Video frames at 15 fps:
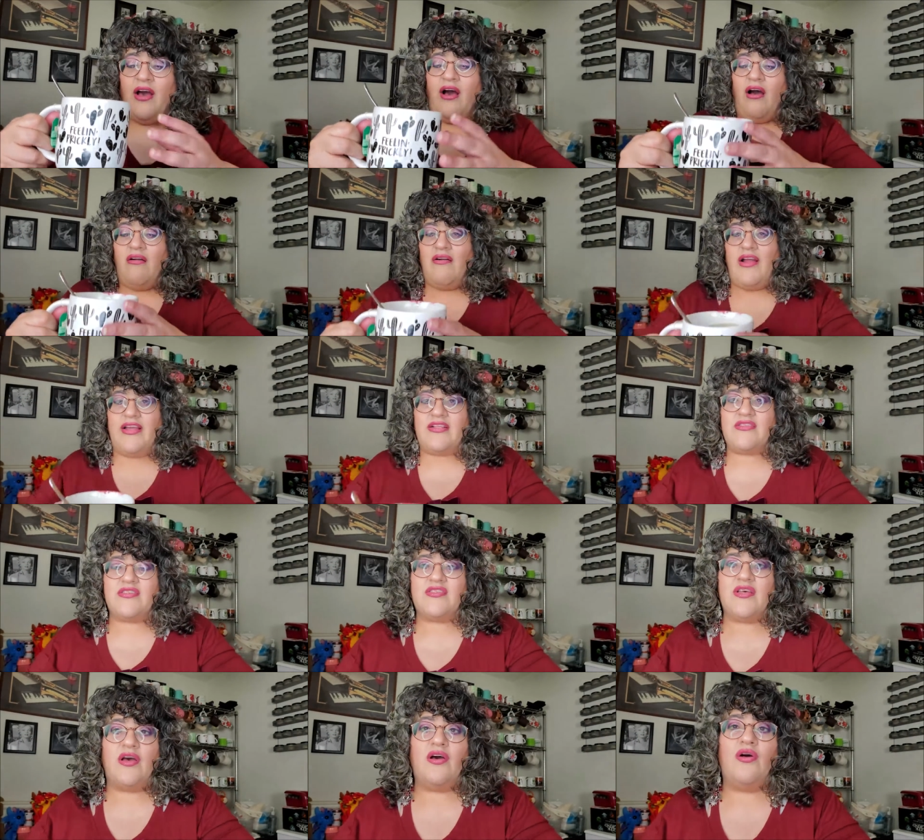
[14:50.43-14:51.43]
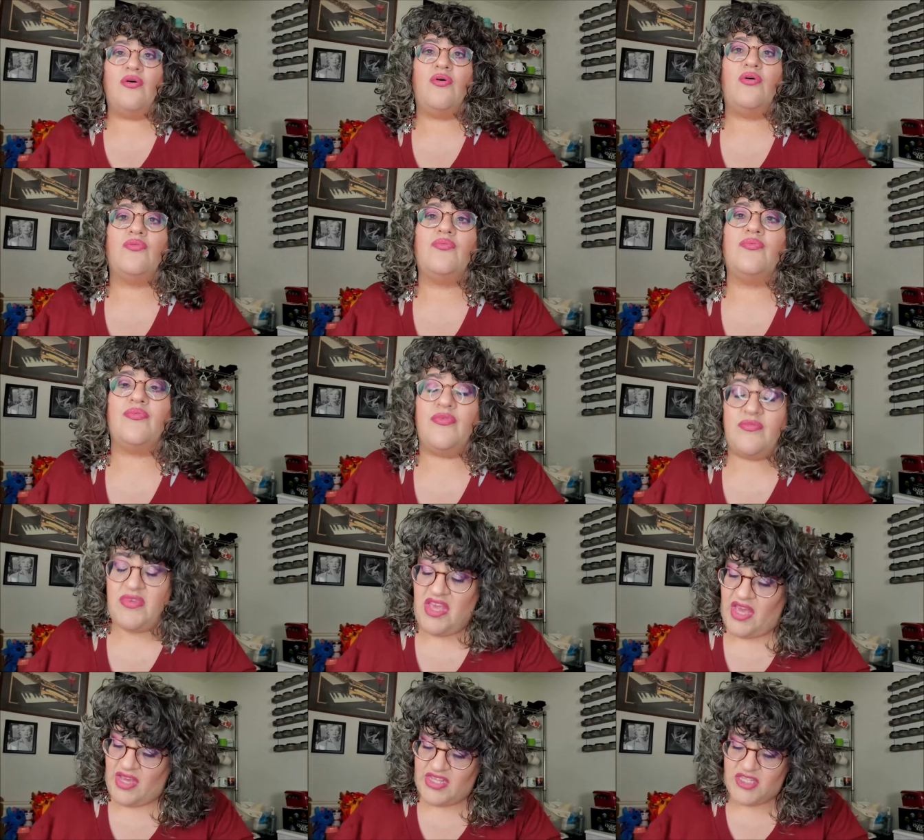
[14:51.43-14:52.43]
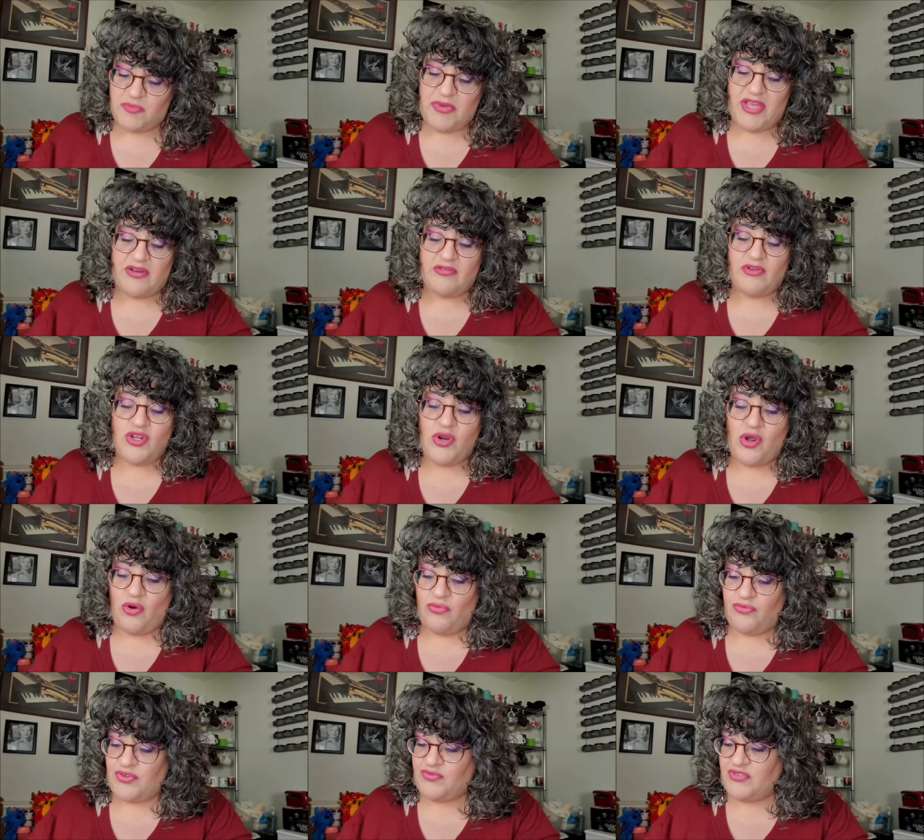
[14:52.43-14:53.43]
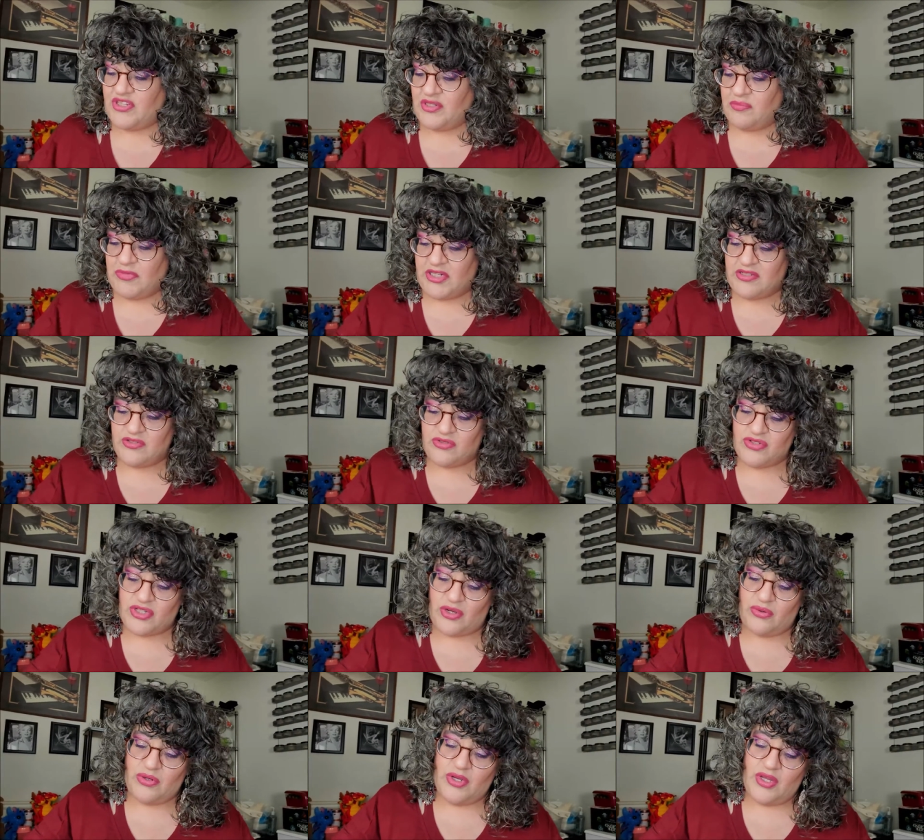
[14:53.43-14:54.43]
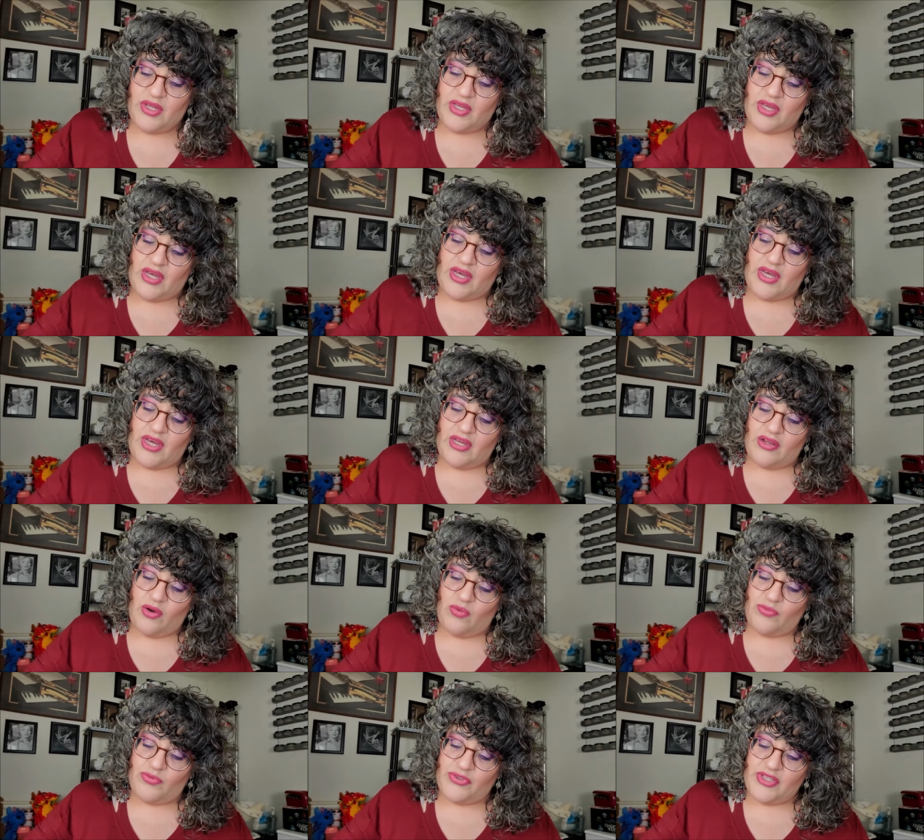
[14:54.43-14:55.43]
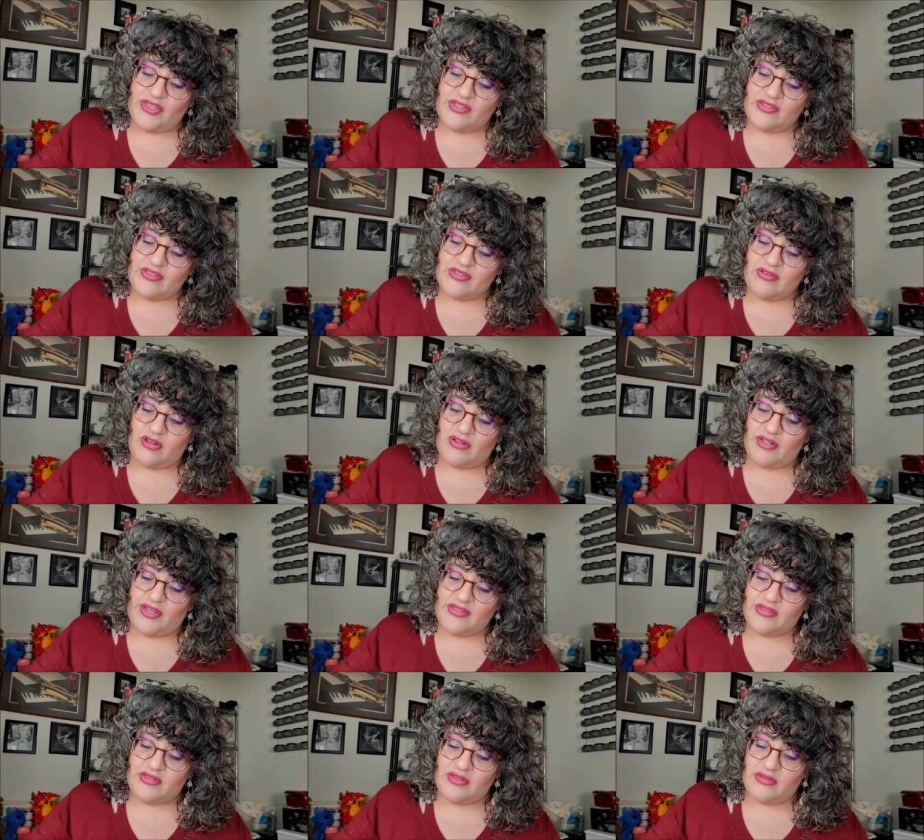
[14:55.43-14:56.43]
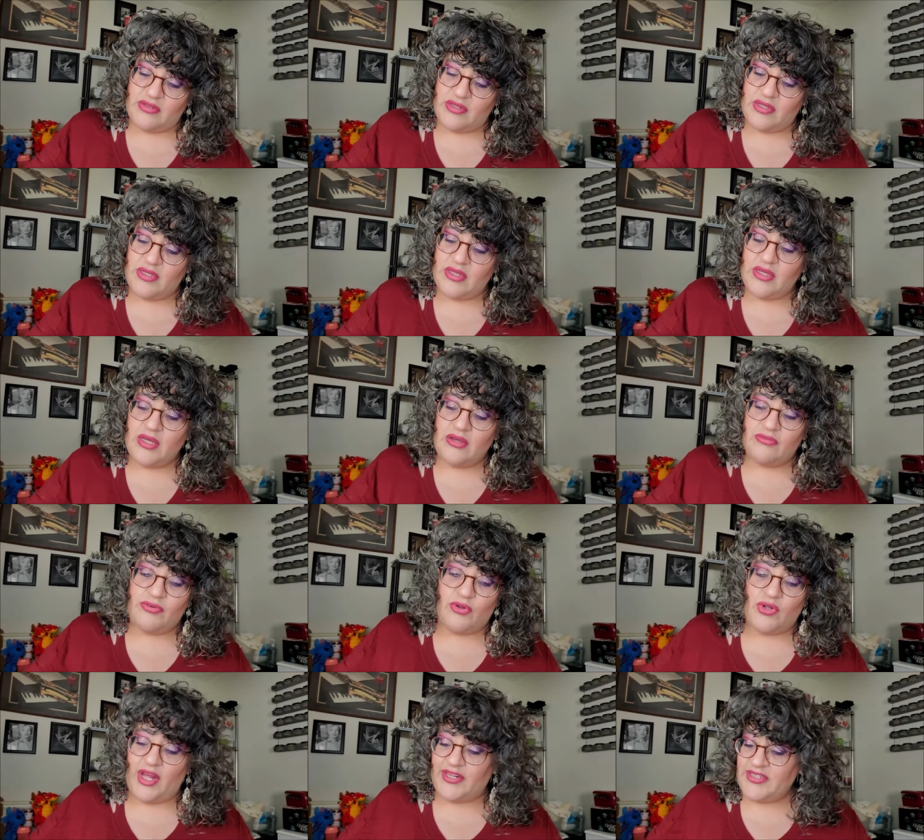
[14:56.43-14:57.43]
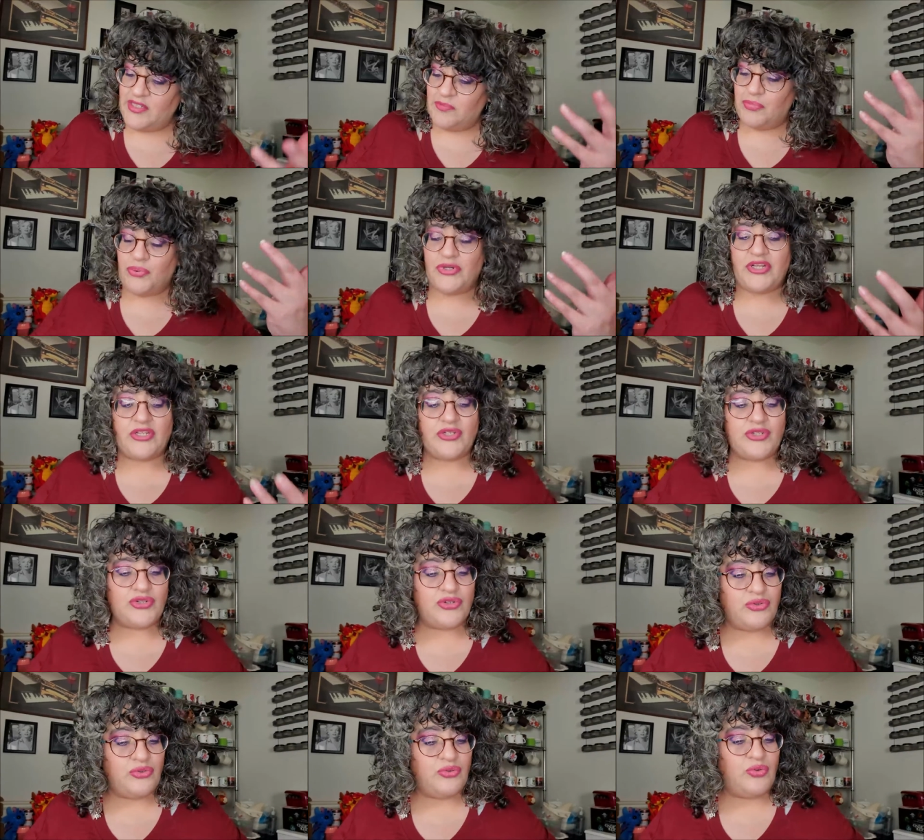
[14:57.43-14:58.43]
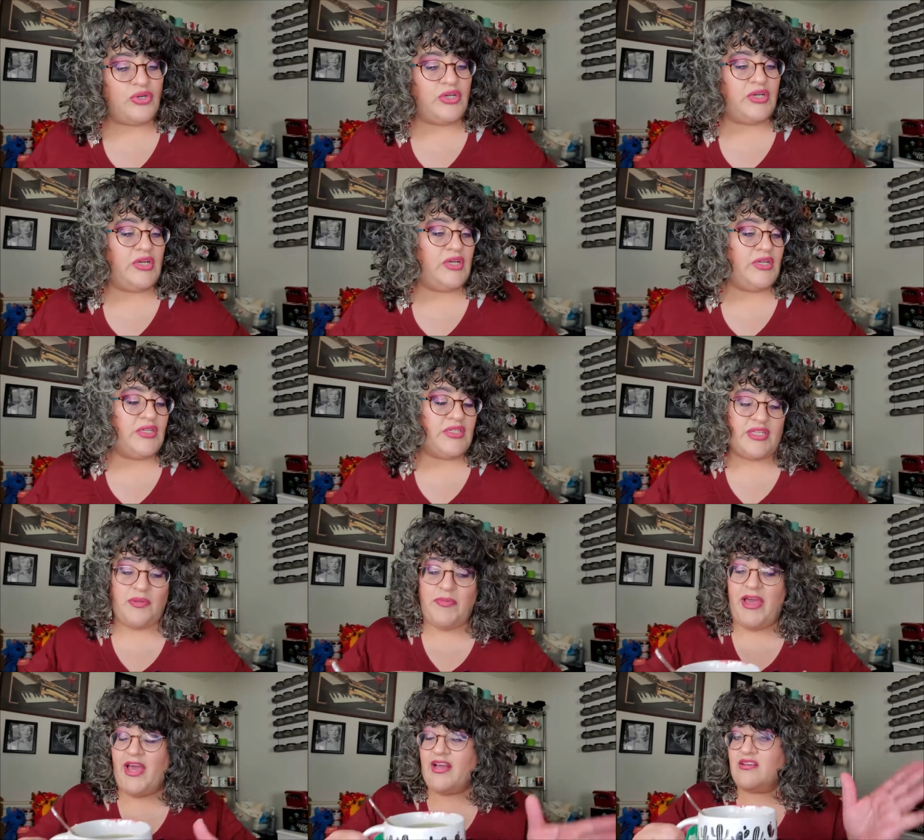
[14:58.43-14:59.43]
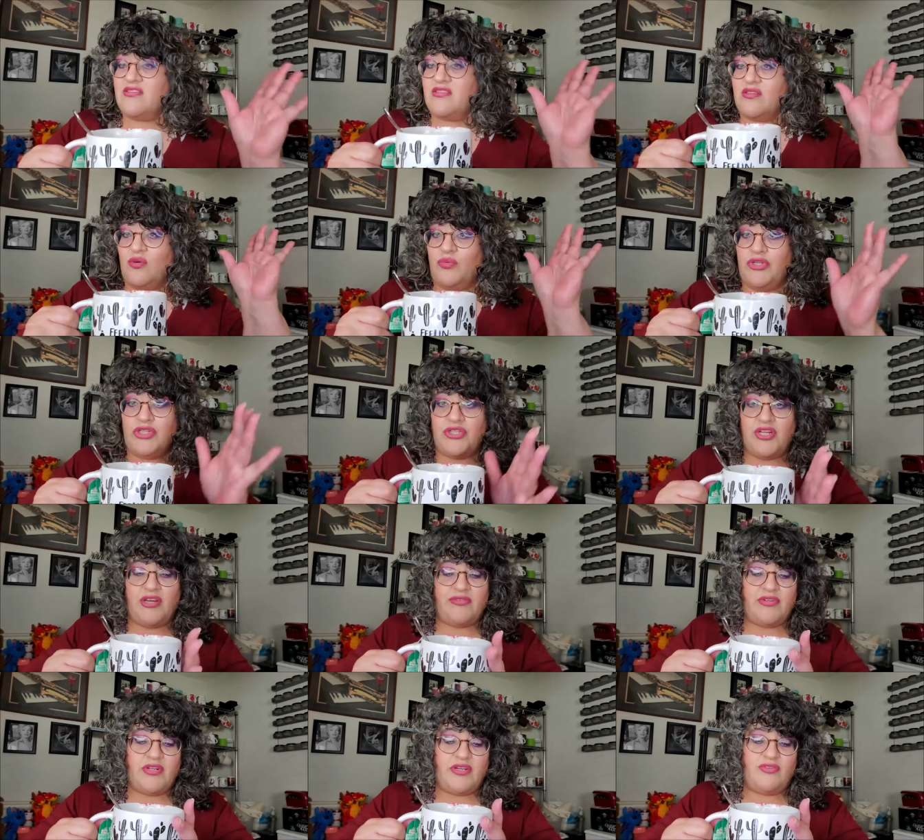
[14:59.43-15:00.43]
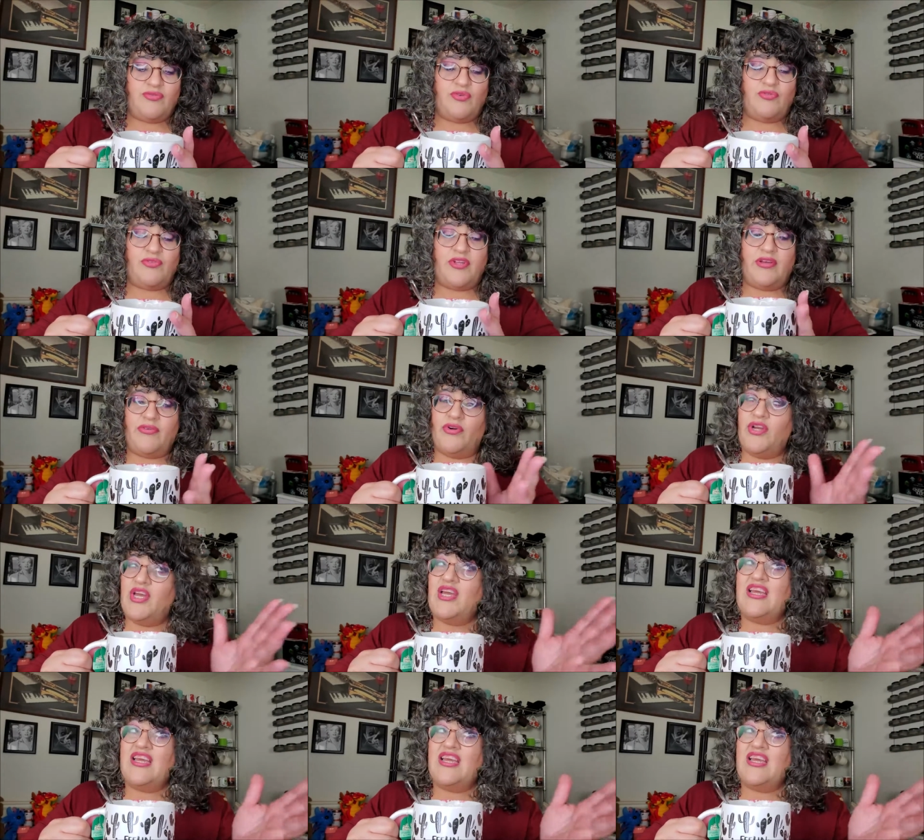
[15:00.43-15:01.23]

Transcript: All right, so yeah, it's been, you know, 15 minutes or so. Uh, hopefully this is all nice and full. I did put in two tea bags, so we should have a nice full flavor.